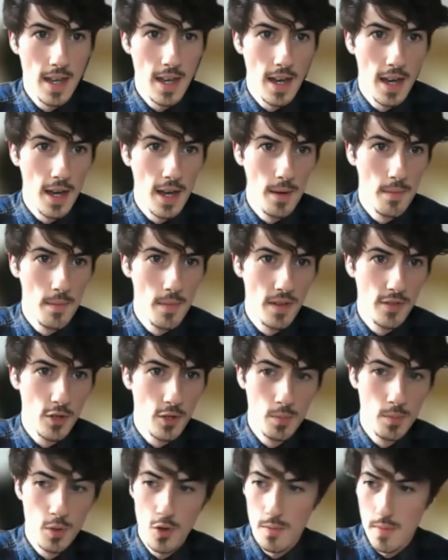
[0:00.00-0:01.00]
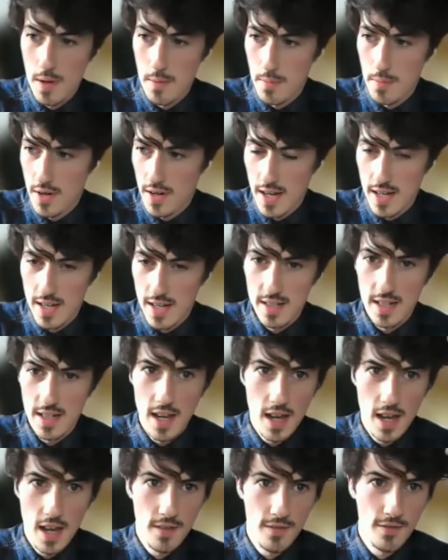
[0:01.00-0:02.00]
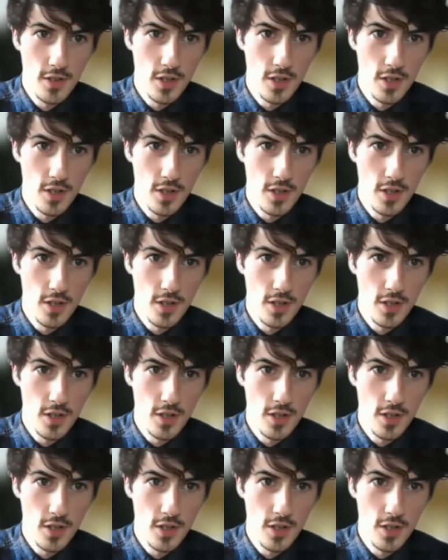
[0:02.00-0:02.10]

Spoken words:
If you're a pro member in NCF,